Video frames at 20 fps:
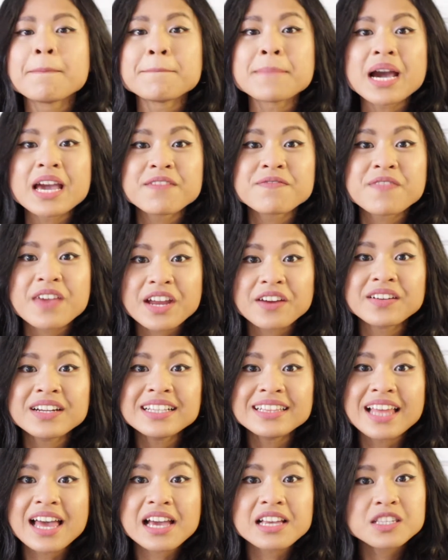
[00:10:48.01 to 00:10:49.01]
My
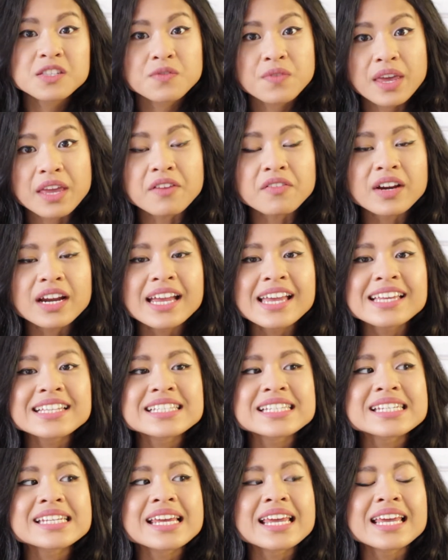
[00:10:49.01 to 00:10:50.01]
very last
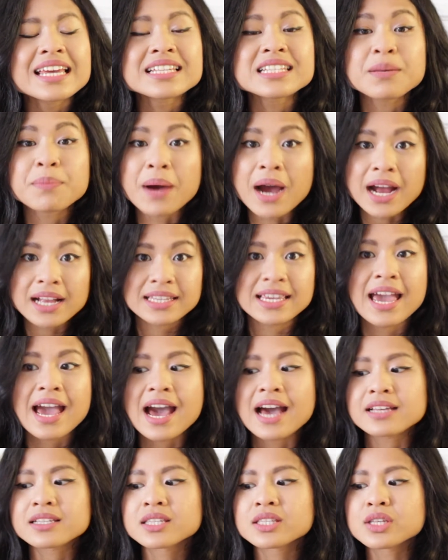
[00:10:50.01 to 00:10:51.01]
favorite is a
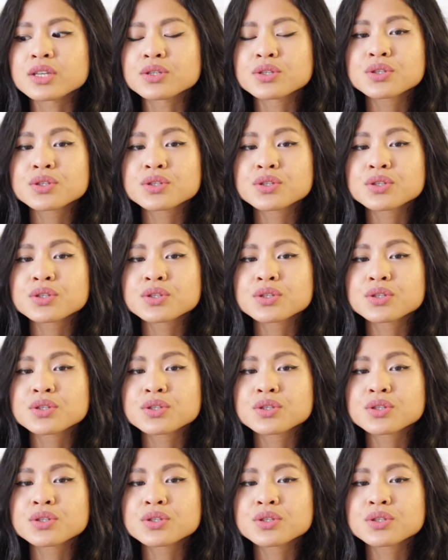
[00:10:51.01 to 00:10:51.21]
podcast.